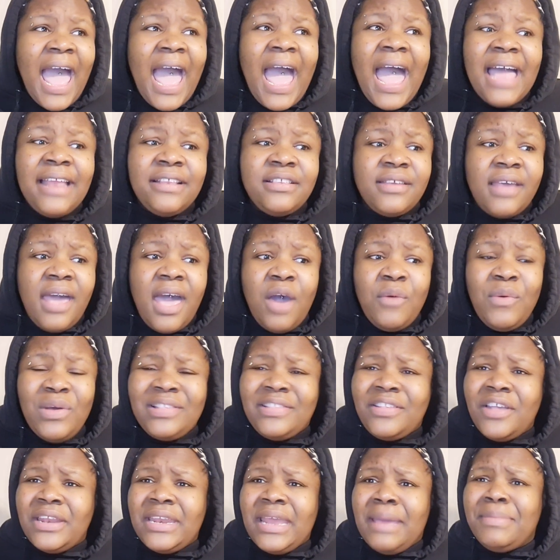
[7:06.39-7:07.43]
And
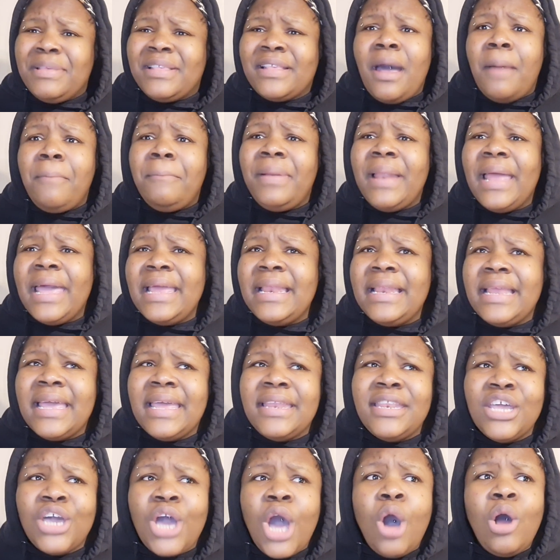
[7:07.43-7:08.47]
what's her name is
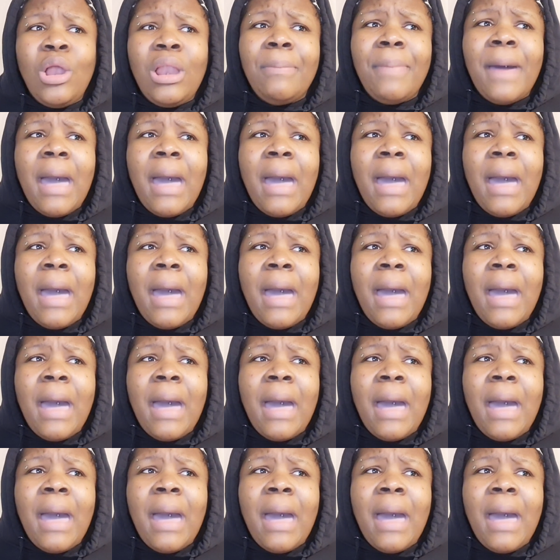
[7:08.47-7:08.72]
complaining, Nicole,